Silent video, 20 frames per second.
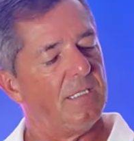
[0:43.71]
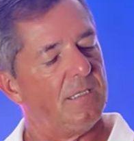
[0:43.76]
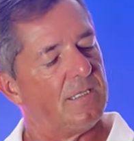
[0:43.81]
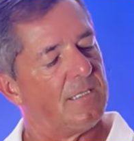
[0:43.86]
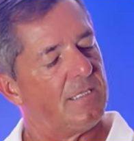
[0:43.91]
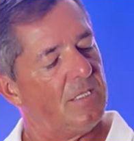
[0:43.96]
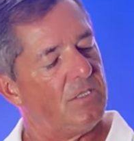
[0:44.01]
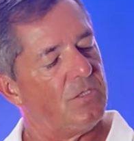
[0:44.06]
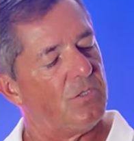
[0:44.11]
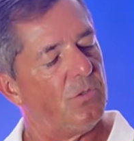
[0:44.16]
an
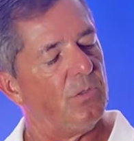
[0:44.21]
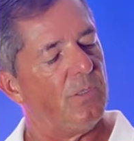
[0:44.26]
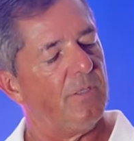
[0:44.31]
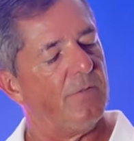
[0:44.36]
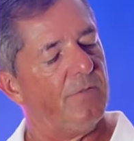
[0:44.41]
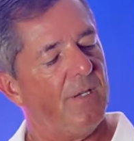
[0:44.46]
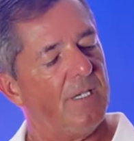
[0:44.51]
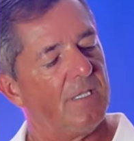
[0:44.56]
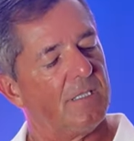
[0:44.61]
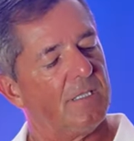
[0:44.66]
essential,
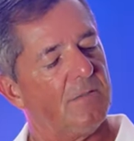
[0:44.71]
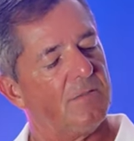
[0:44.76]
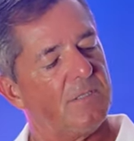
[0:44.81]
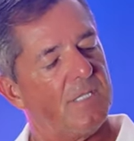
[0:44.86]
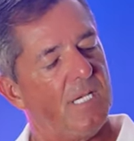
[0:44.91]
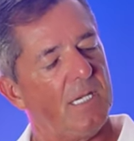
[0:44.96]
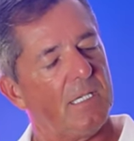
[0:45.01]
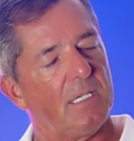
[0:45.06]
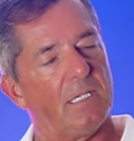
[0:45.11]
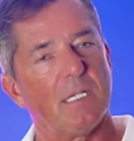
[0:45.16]
effective,
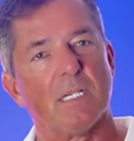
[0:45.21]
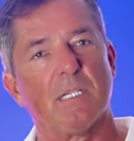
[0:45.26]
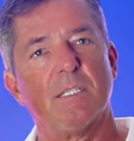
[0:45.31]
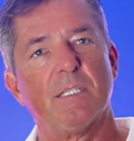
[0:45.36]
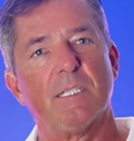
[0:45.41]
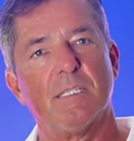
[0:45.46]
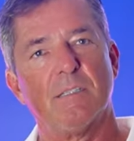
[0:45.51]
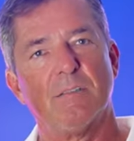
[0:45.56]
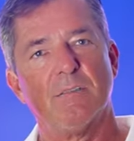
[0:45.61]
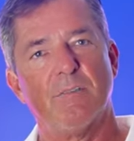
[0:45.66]

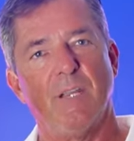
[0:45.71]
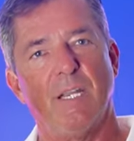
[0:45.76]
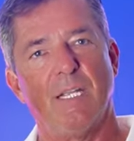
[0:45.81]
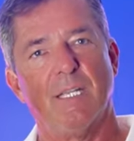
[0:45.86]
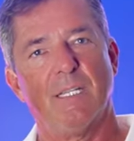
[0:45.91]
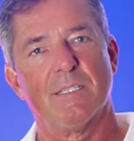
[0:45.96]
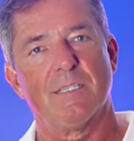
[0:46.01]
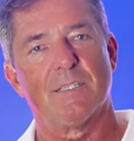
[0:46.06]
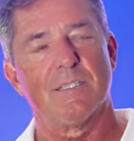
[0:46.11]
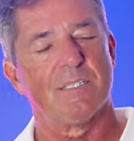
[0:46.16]
technically
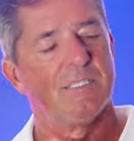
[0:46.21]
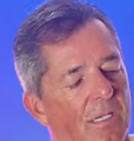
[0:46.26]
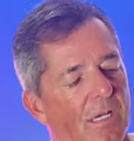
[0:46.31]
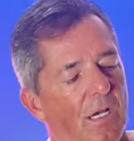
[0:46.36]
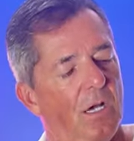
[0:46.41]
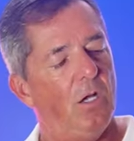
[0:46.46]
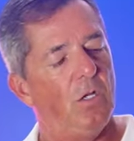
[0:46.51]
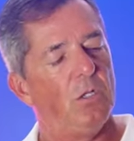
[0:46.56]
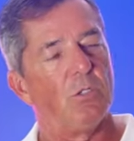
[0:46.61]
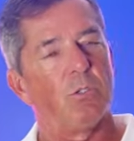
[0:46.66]
advanced,
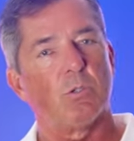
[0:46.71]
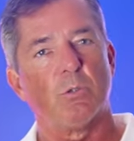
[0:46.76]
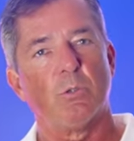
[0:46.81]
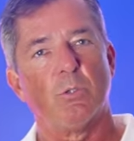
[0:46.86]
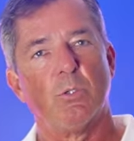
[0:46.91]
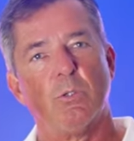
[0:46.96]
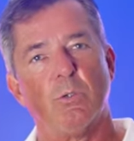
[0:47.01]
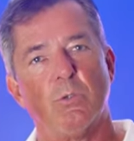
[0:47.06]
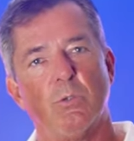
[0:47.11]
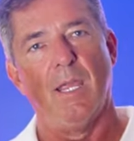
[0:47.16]

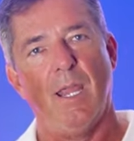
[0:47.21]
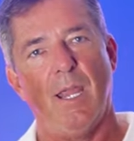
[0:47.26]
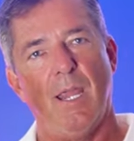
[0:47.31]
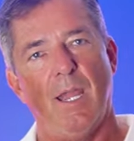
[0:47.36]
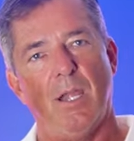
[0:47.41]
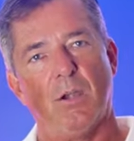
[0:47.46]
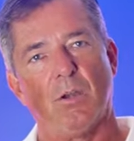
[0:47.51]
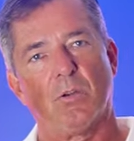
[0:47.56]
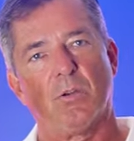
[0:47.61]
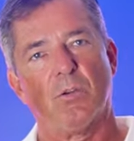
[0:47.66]
uncrewed
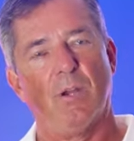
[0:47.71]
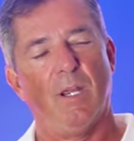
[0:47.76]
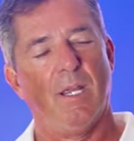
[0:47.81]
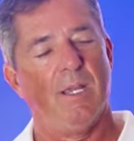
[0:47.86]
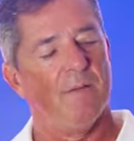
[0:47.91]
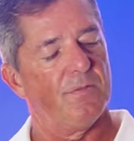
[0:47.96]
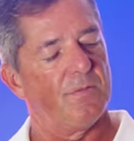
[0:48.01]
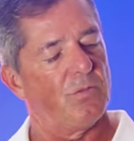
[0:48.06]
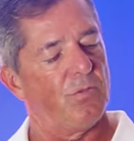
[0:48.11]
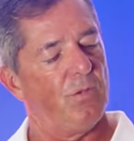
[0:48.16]

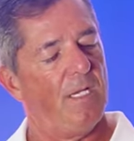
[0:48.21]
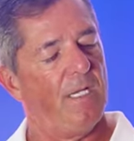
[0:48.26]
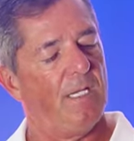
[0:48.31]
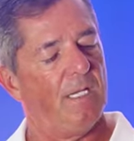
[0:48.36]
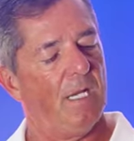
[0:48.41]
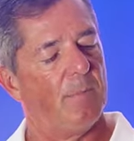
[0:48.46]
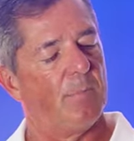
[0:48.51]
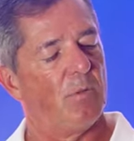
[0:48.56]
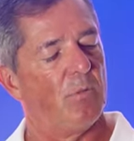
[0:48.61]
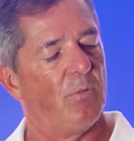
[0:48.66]
aircraft
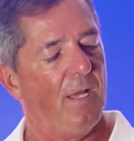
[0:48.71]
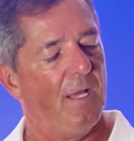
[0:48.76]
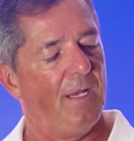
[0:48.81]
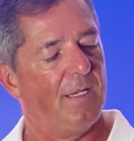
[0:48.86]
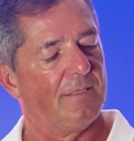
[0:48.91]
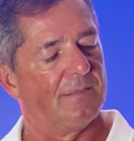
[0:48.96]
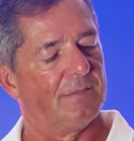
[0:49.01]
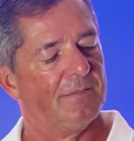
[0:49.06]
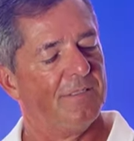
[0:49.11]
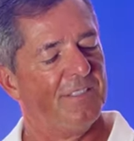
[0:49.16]
training
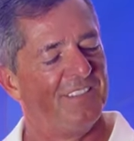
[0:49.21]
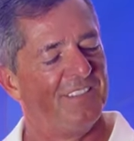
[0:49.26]
apparatus.